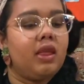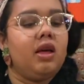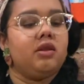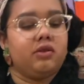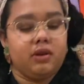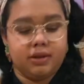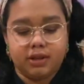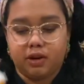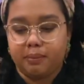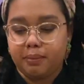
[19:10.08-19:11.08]
So you're gonna
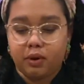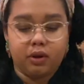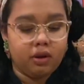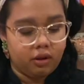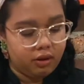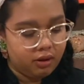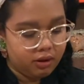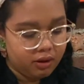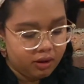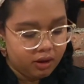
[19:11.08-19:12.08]
take your bowl
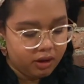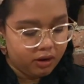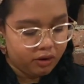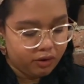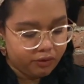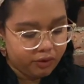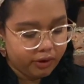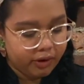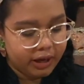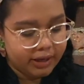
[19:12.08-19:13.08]
and your
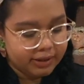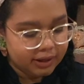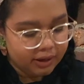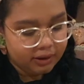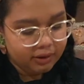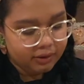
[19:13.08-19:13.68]
royal icing,